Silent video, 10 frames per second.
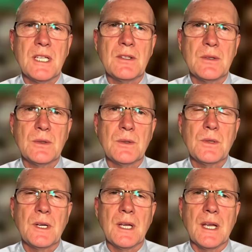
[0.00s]

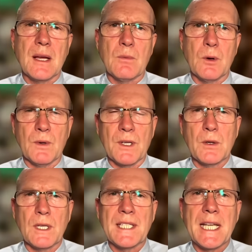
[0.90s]
into what we
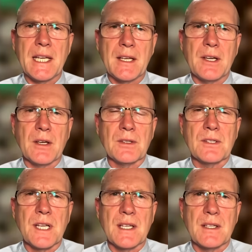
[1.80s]
call a dead end
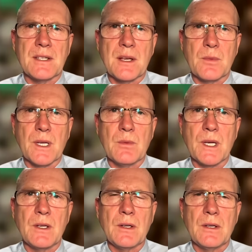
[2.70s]
host, that is, somewhere
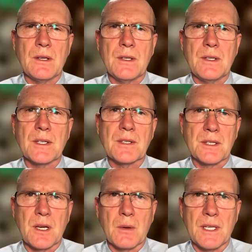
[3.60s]
where you, it
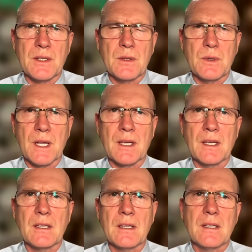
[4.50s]
doesn't go into
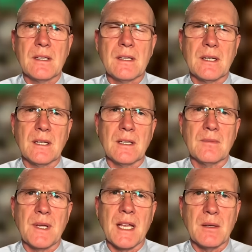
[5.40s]
other
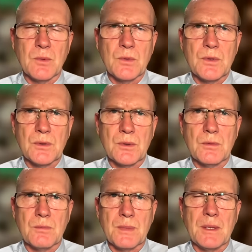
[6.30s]
um, animals
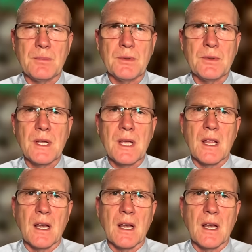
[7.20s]
or people,